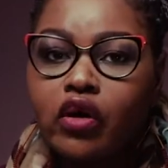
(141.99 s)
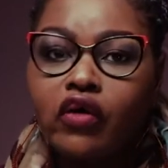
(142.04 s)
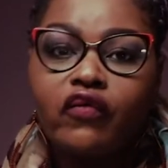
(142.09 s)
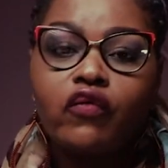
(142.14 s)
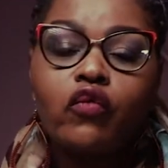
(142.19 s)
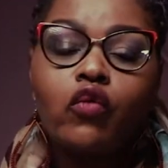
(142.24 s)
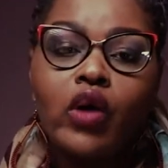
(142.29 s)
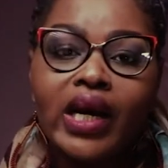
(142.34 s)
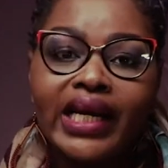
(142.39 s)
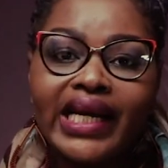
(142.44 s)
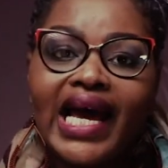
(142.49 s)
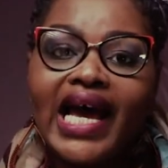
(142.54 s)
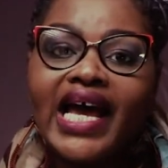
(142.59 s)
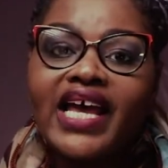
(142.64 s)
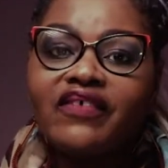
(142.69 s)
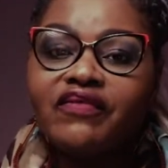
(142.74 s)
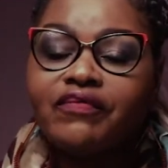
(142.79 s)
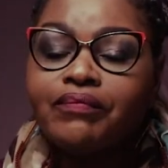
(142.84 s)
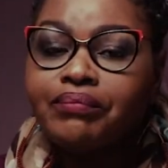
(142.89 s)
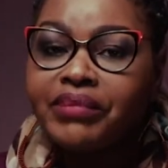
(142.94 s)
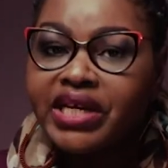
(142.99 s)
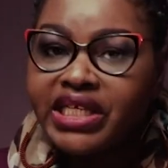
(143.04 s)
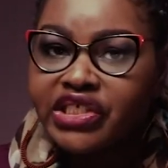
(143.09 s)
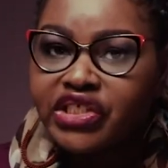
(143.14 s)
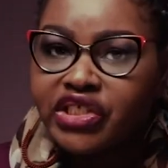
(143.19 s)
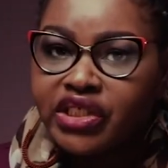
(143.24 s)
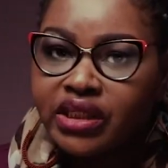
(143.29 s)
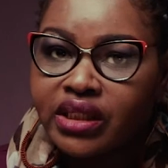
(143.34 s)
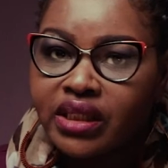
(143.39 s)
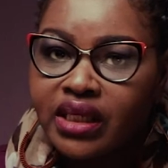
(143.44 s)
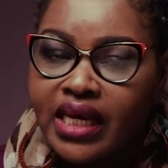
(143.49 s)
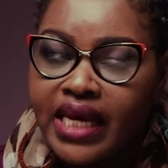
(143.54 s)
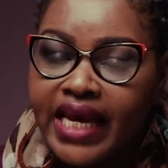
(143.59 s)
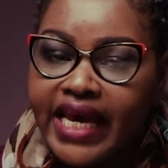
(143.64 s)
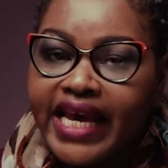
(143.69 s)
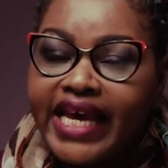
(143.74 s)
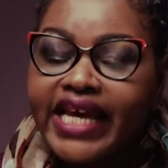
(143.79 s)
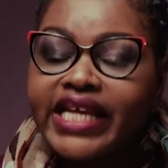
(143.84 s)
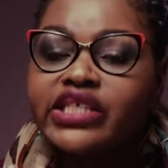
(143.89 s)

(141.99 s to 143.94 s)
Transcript: of what I have mentioned,